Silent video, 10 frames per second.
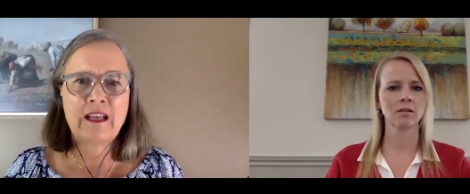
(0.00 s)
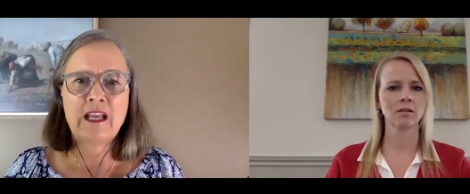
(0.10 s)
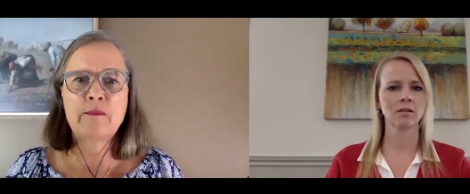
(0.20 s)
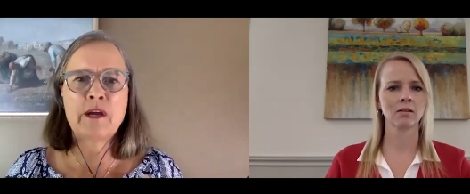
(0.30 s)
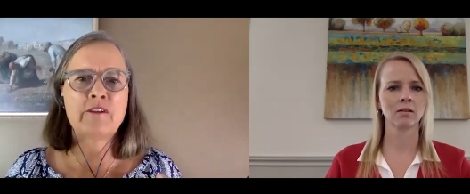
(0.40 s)

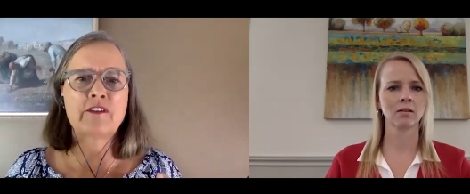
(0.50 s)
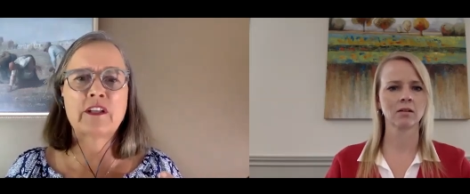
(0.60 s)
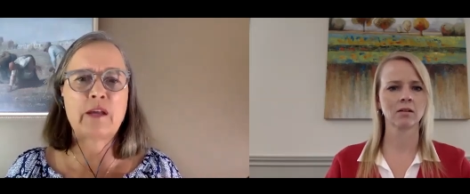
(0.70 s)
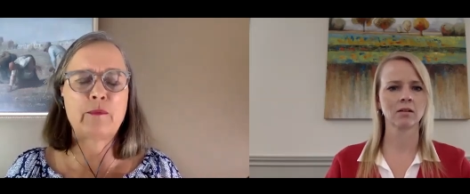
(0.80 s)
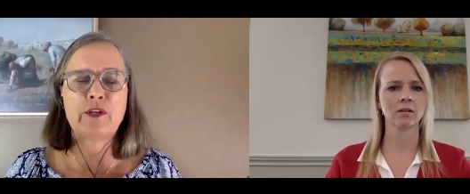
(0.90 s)
Speaker 1: am i ever
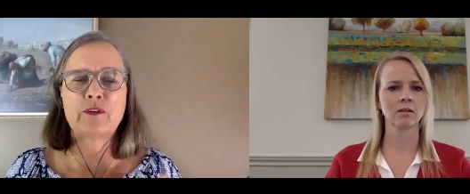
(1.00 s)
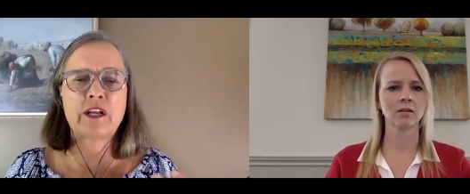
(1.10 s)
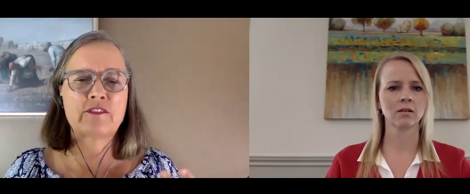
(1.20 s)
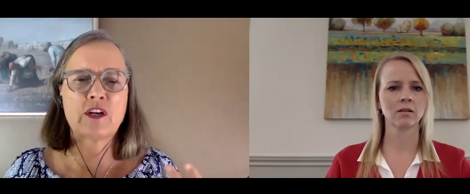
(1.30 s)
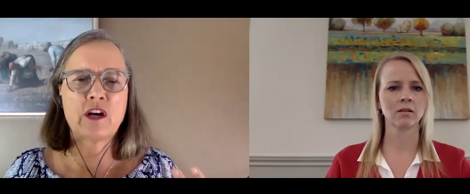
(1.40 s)
glad we don't
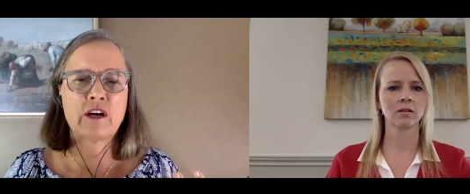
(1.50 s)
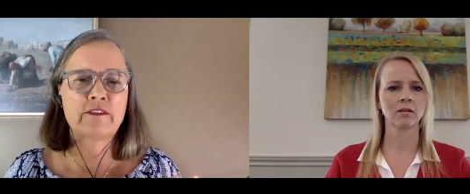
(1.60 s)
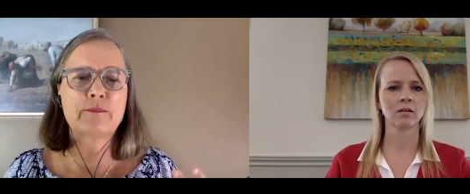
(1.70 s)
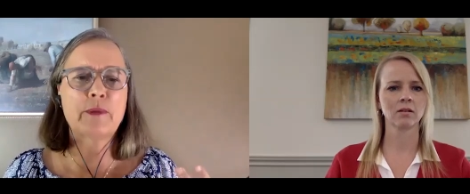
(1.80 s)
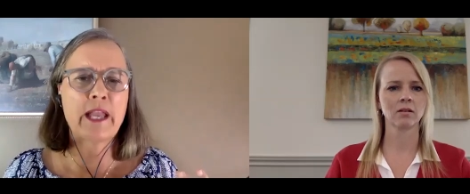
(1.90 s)
have to
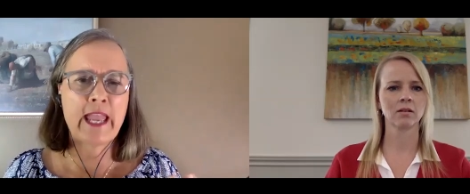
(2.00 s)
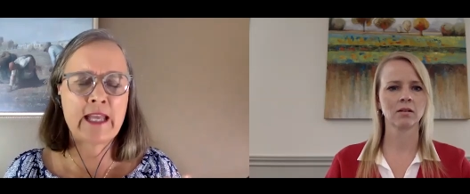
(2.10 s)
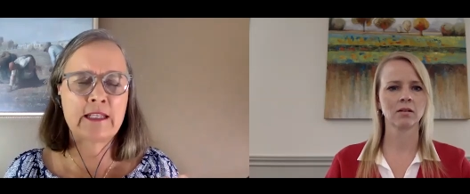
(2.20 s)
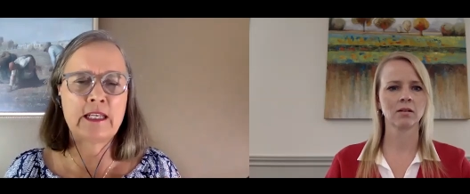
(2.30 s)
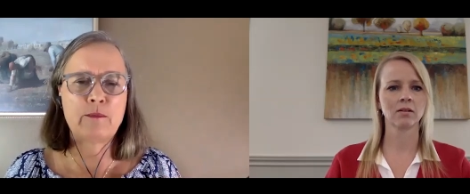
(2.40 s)
harvest by
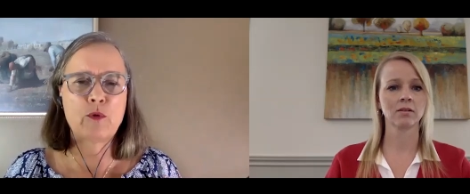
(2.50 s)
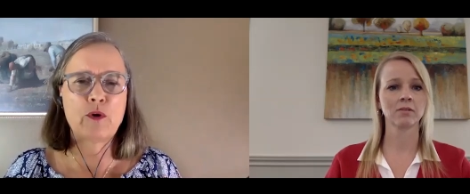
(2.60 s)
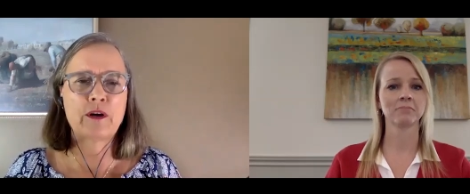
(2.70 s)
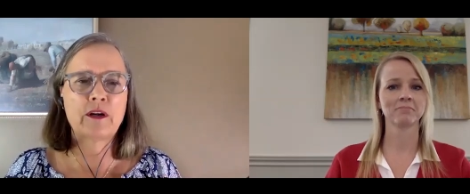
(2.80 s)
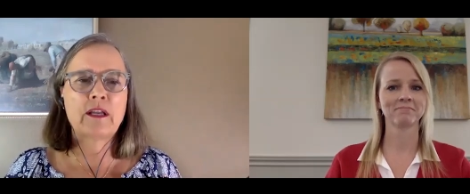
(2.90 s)
hand
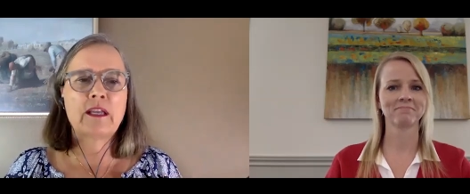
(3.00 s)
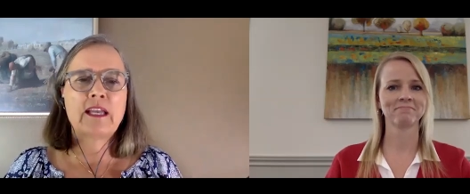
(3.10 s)
anymore